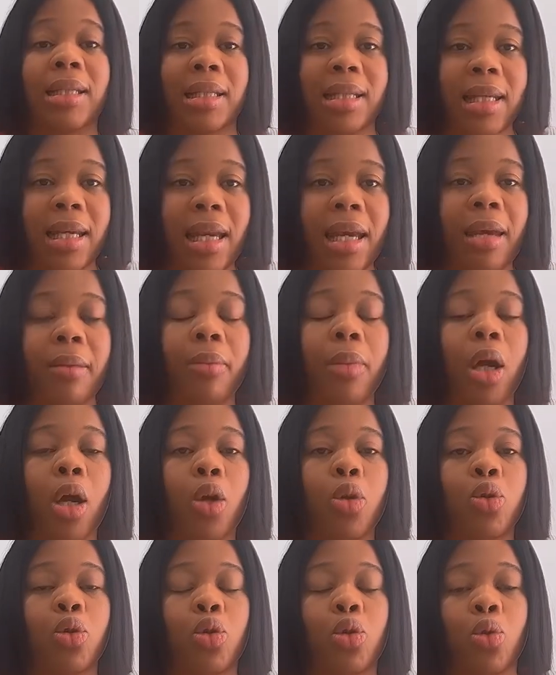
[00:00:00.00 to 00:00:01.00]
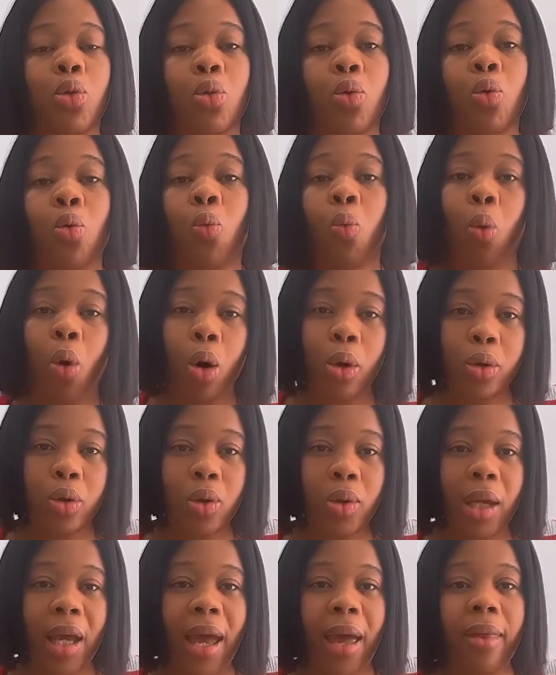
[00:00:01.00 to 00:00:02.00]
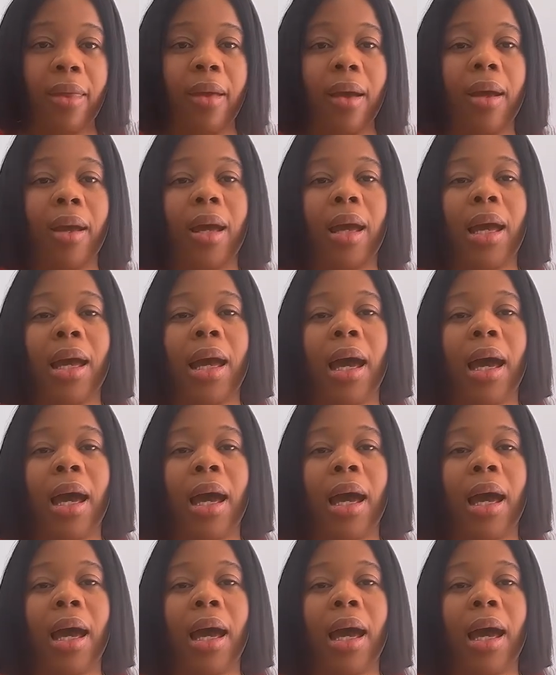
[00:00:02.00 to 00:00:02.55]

team to work together.